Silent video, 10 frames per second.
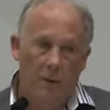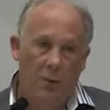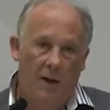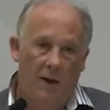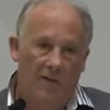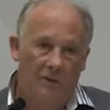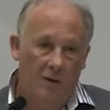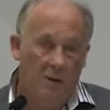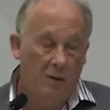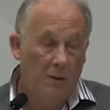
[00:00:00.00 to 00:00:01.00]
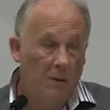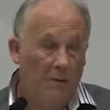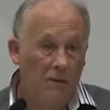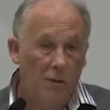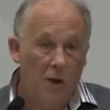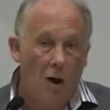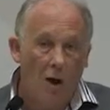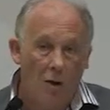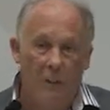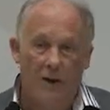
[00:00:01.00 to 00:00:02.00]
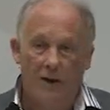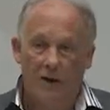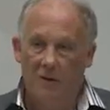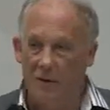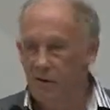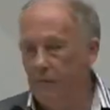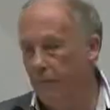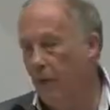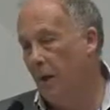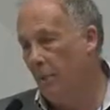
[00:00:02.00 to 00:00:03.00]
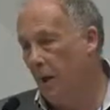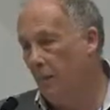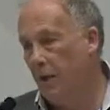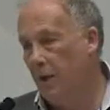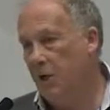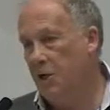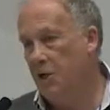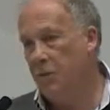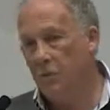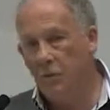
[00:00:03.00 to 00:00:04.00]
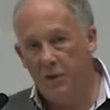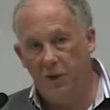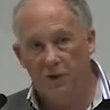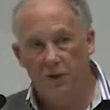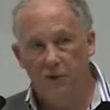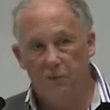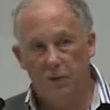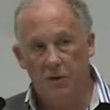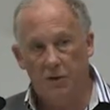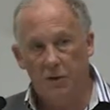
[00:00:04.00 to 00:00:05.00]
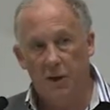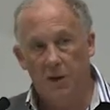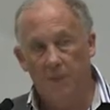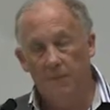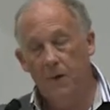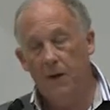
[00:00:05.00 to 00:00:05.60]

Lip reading: that we have to solve is not open access of publications or theses per se.